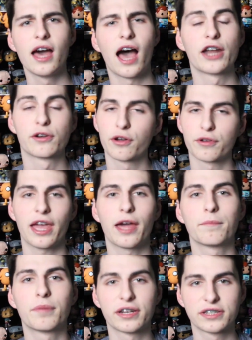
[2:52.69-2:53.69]
I don't know
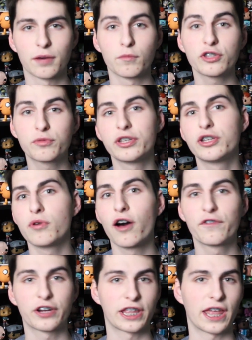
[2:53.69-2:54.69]
yet. But once we do,
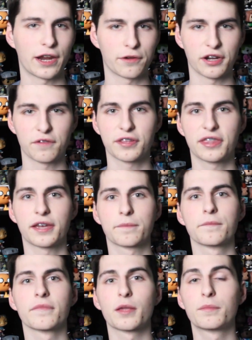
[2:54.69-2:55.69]
I'll figure that out and
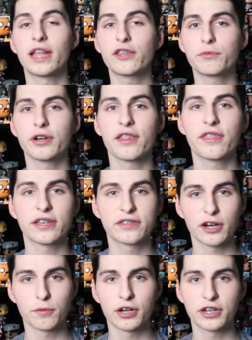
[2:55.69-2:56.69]
everything. But that's one of the things
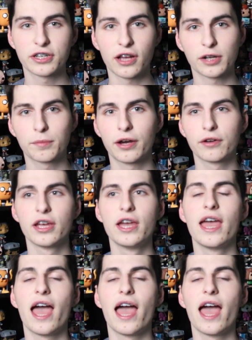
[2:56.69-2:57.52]
that I wanted to talk about.